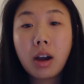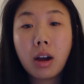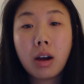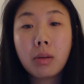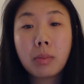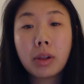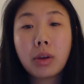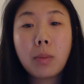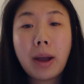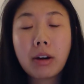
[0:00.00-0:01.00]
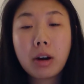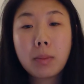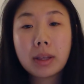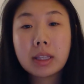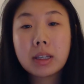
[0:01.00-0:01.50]
A little background
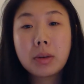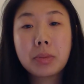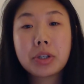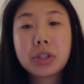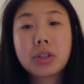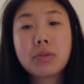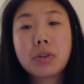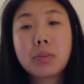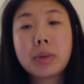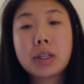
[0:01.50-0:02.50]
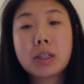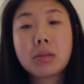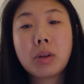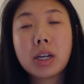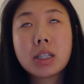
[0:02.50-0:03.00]
about the emergency room
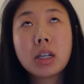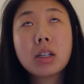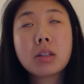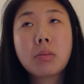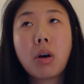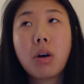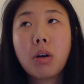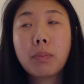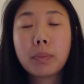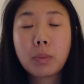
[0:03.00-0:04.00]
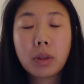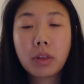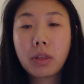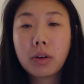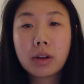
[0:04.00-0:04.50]
is because it is small with
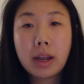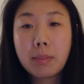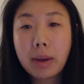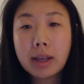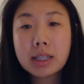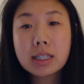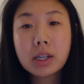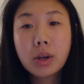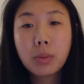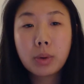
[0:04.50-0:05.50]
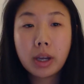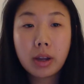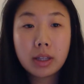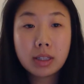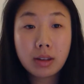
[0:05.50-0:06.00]
38 beds,
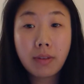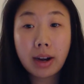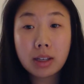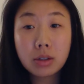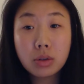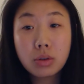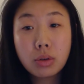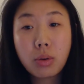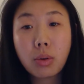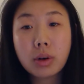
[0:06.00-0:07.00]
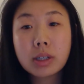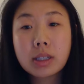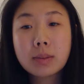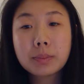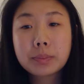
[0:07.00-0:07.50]
it's divided into two
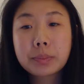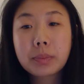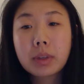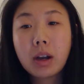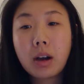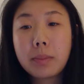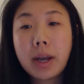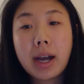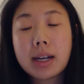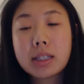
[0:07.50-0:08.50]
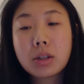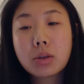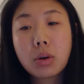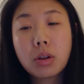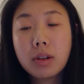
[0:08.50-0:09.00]
cores. It has a
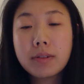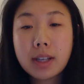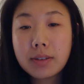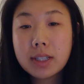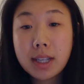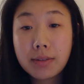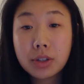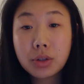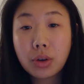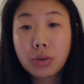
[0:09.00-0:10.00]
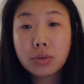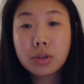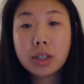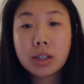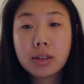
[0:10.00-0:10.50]
total of 7
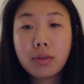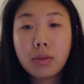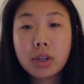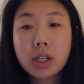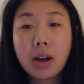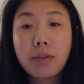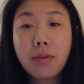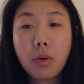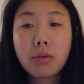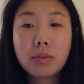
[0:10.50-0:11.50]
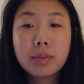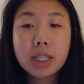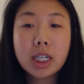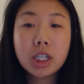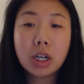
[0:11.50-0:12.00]
zones, 6 of which have 4 rooms
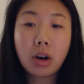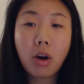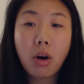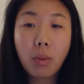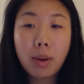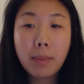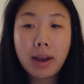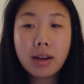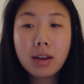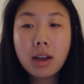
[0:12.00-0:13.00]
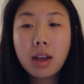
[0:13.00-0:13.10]
each and a hallway bed,